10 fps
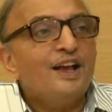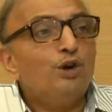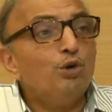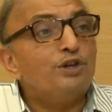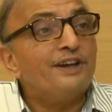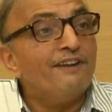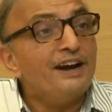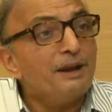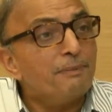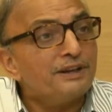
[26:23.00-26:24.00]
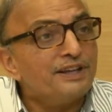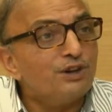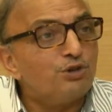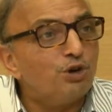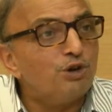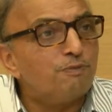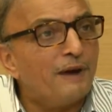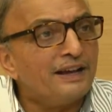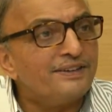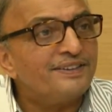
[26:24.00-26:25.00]
Do 70% students
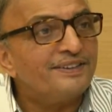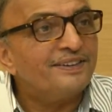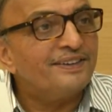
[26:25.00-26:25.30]
pass?